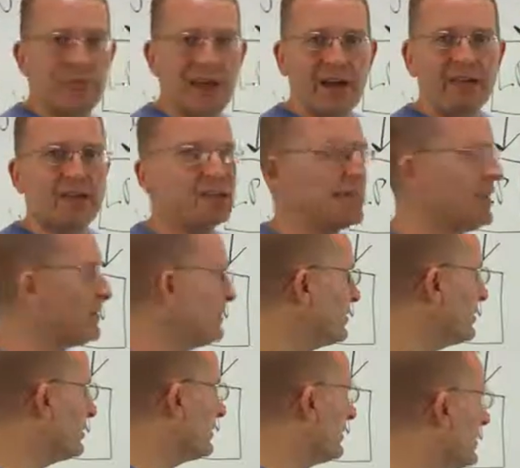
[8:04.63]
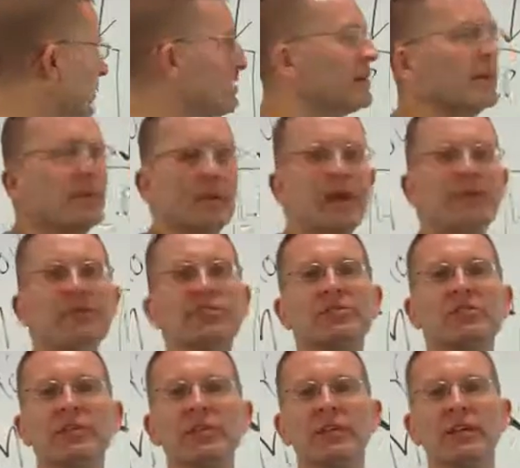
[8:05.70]
you know, round it down to 30. That means
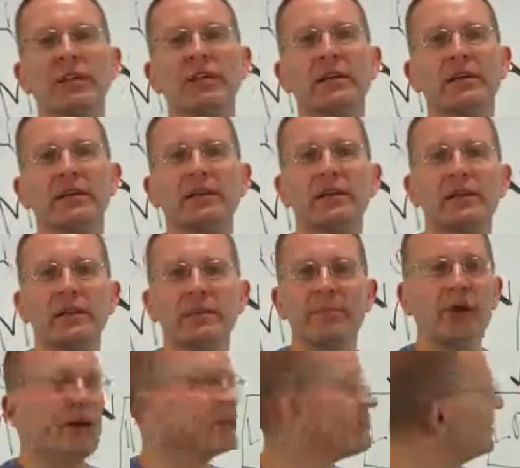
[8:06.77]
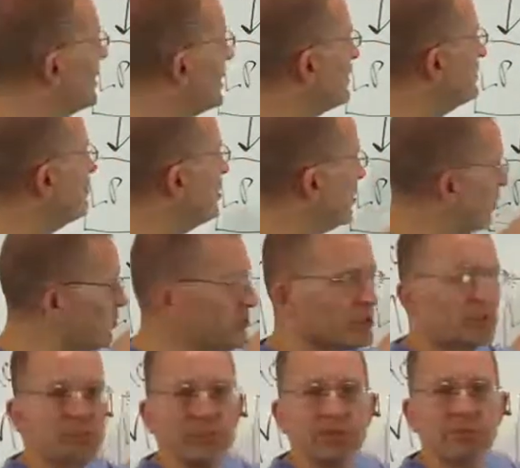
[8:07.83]
you can get about 10
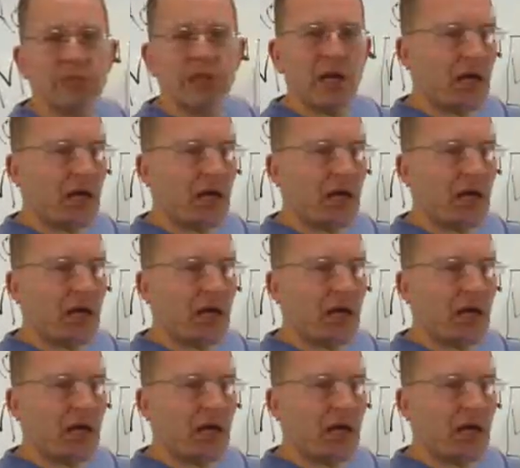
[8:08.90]
posts in your